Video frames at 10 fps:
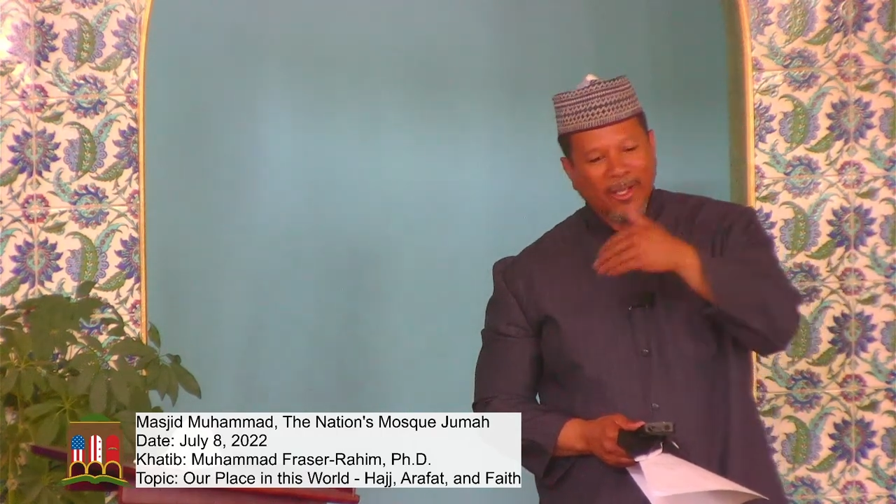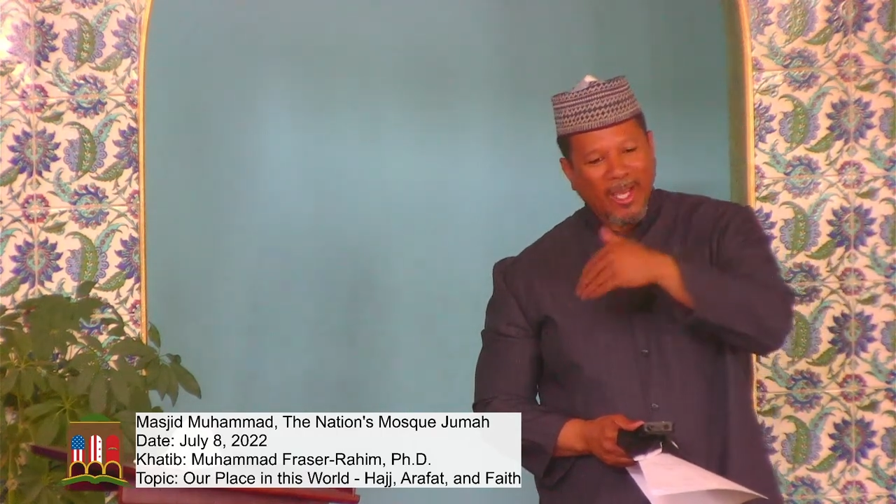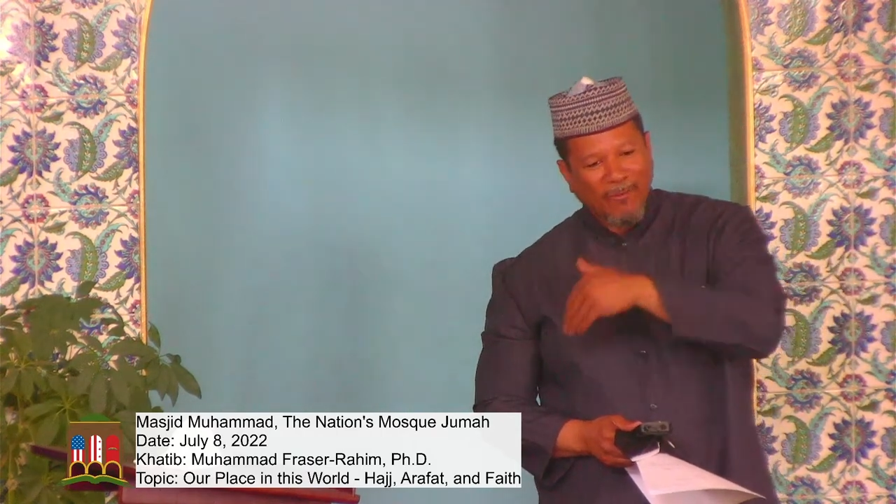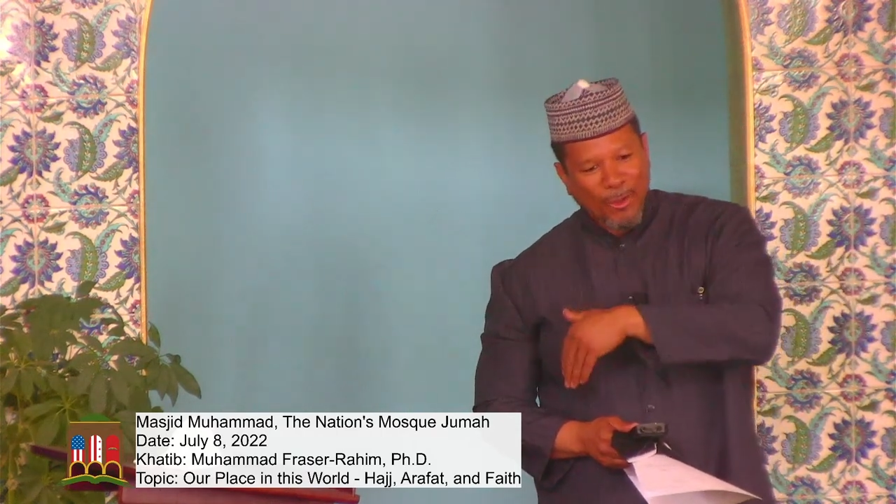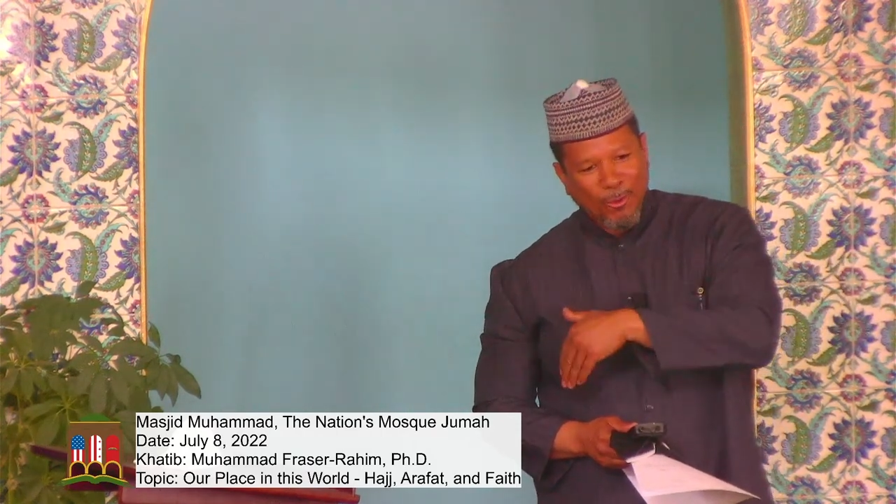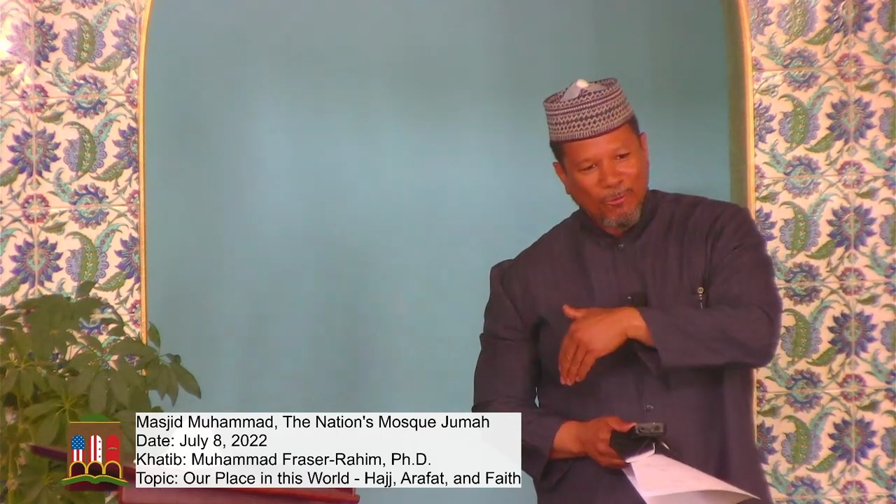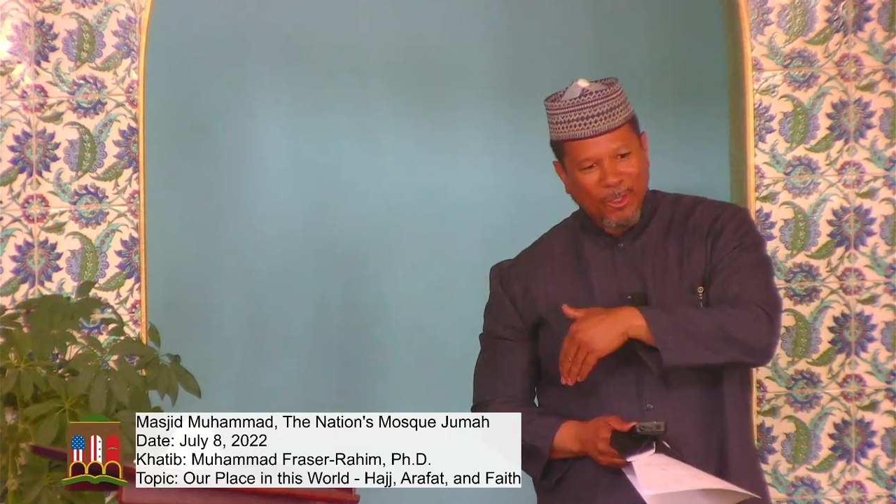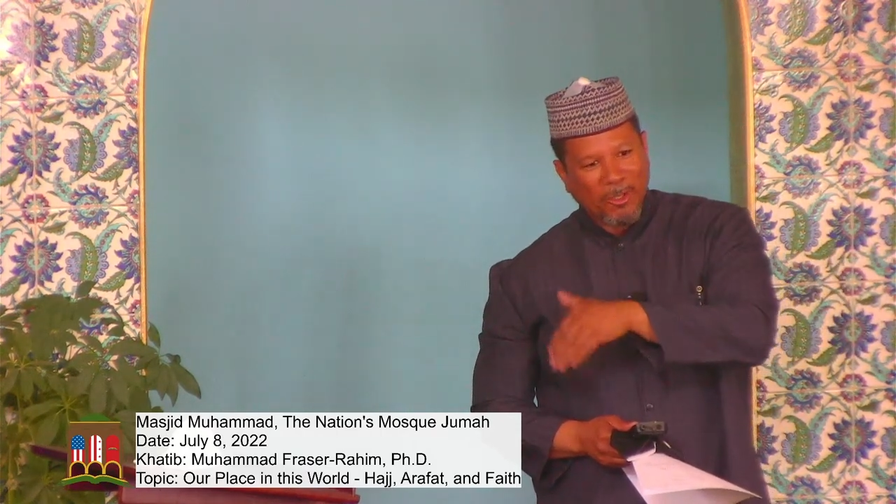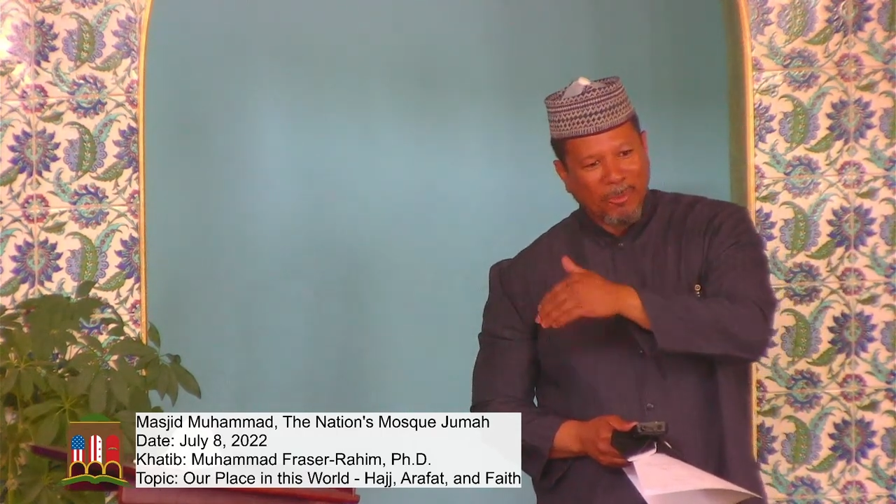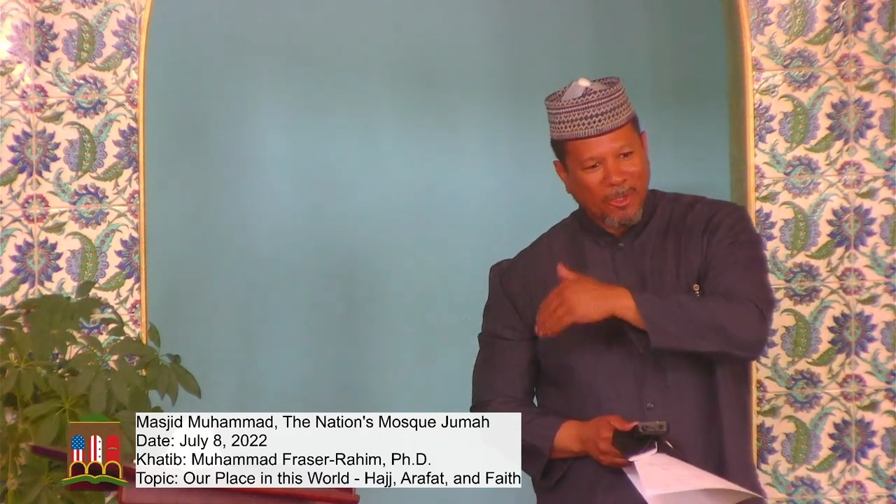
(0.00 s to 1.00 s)
gave you for
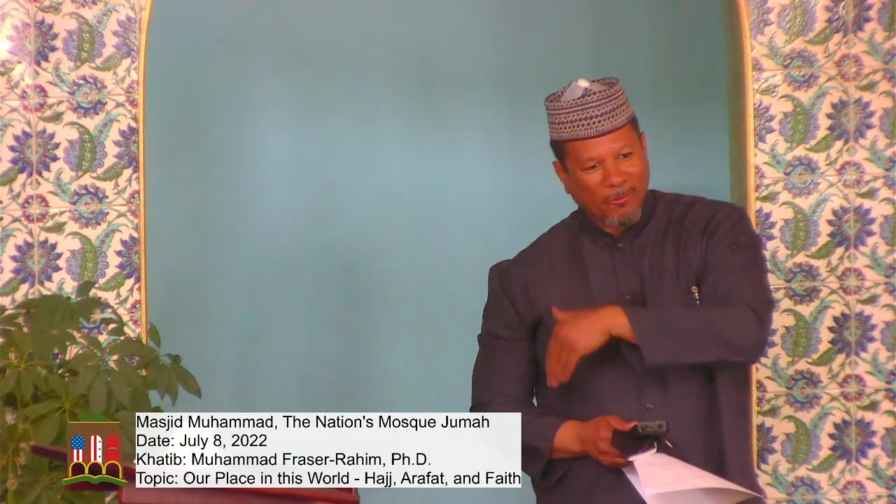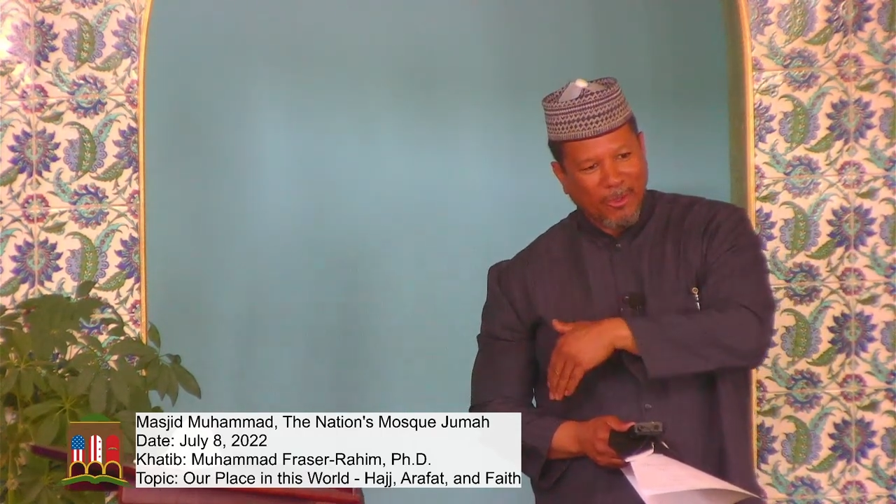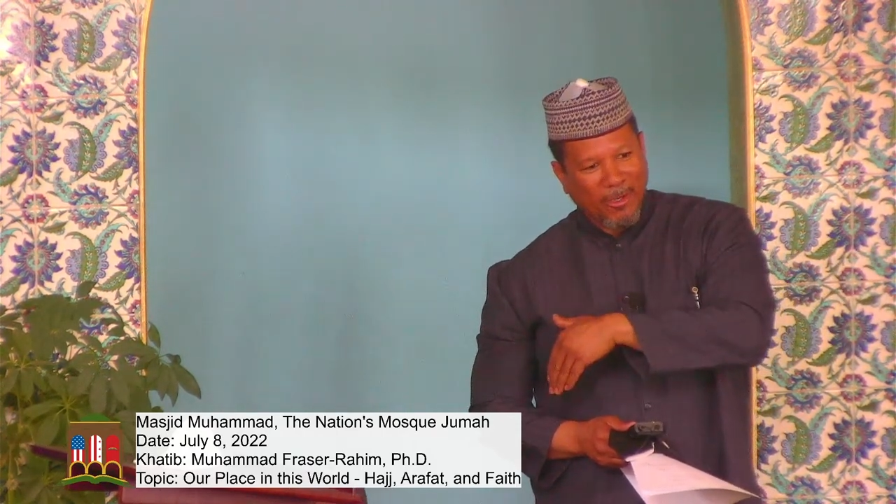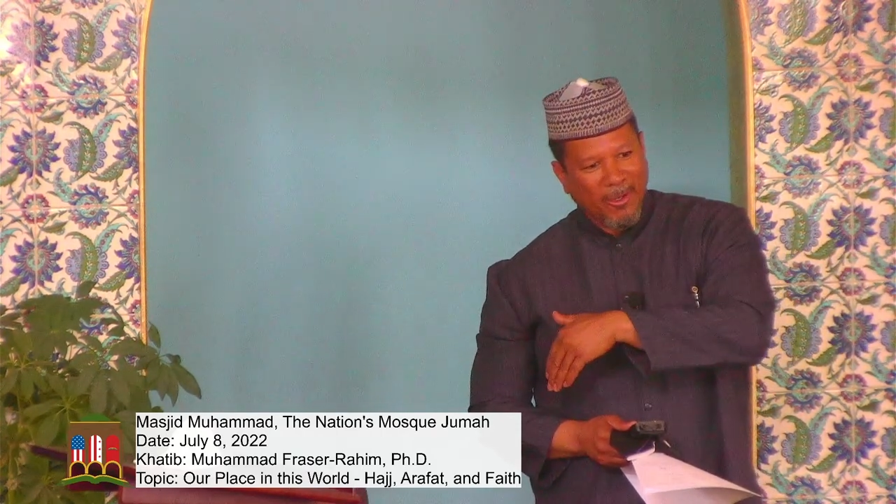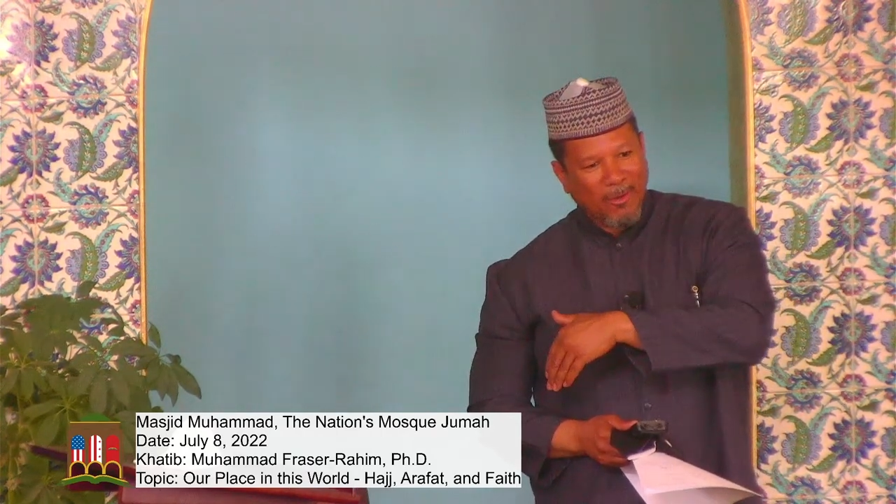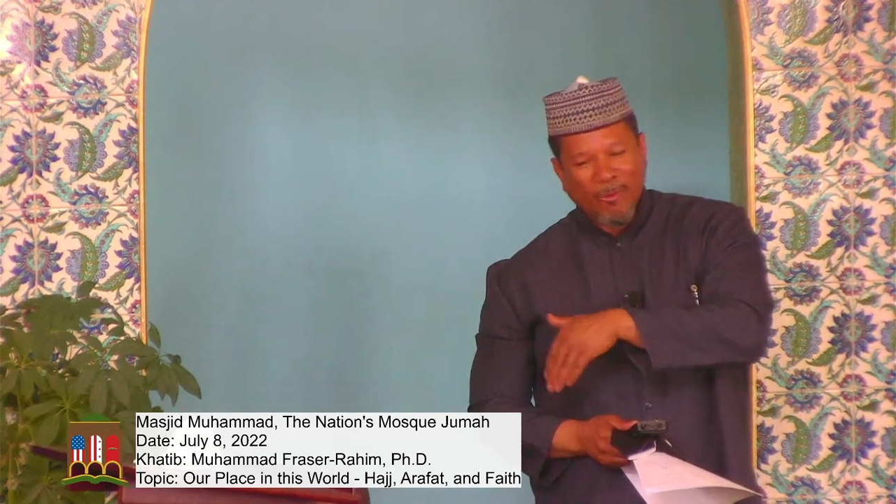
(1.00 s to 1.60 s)
them to benefit